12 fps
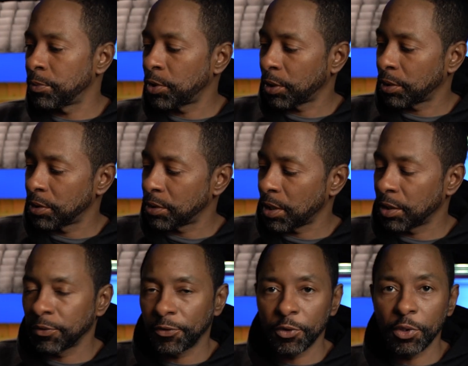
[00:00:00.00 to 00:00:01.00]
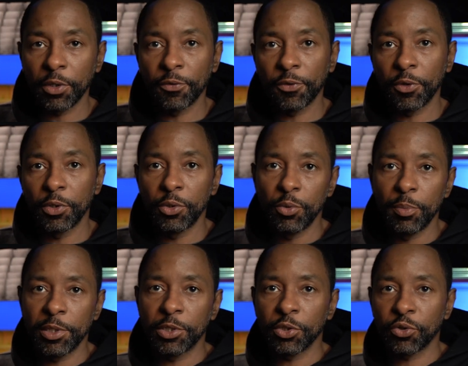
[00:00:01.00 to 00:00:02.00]
check this out if you're looking for a new
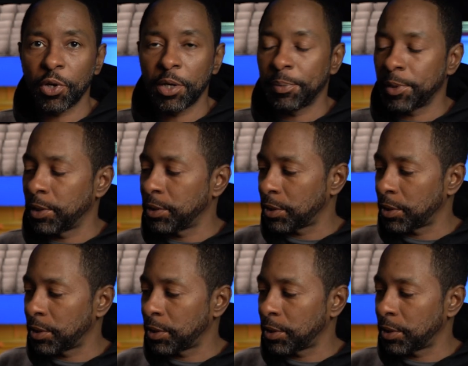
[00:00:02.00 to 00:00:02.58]
budget tripod.